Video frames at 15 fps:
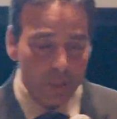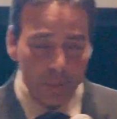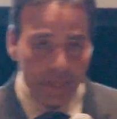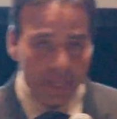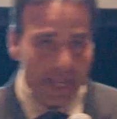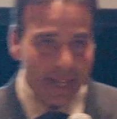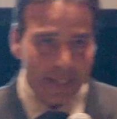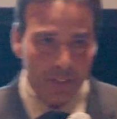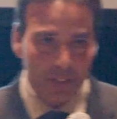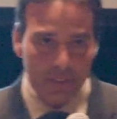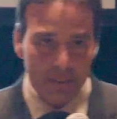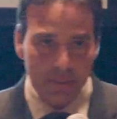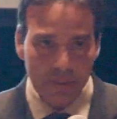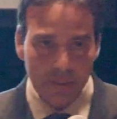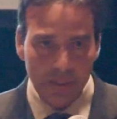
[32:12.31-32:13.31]
and they would catch
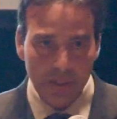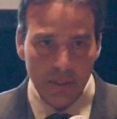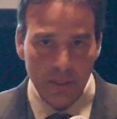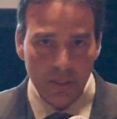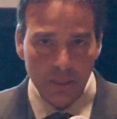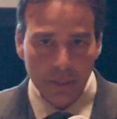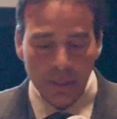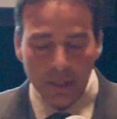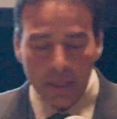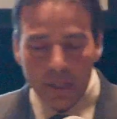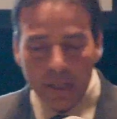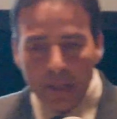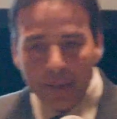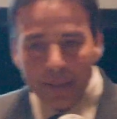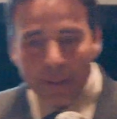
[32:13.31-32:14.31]
it.
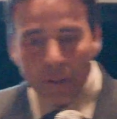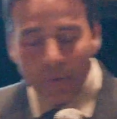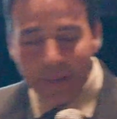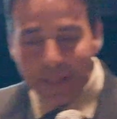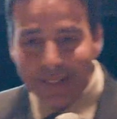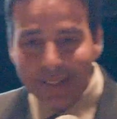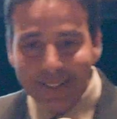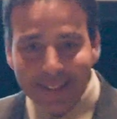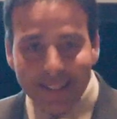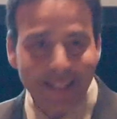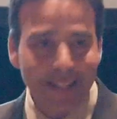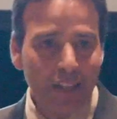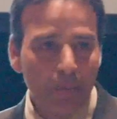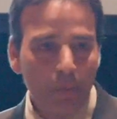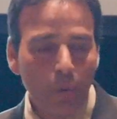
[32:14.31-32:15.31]
So in the
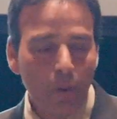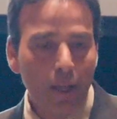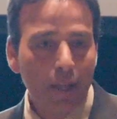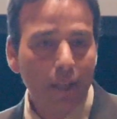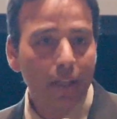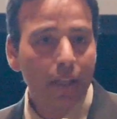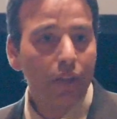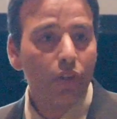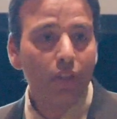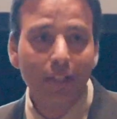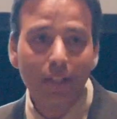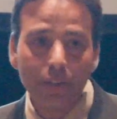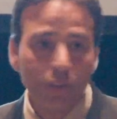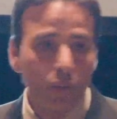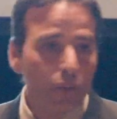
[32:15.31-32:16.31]
same way, you
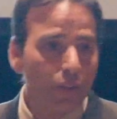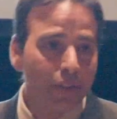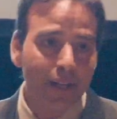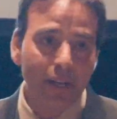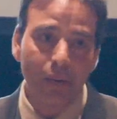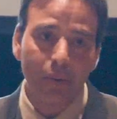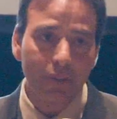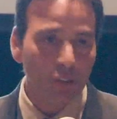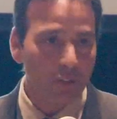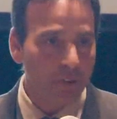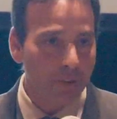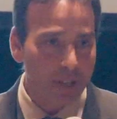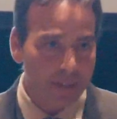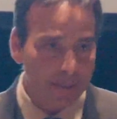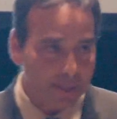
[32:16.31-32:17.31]
can do that with
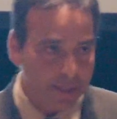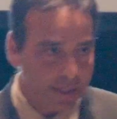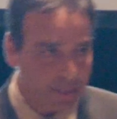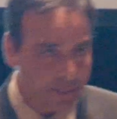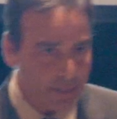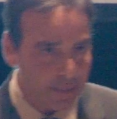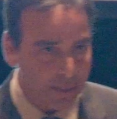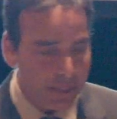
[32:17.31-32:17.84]
stress.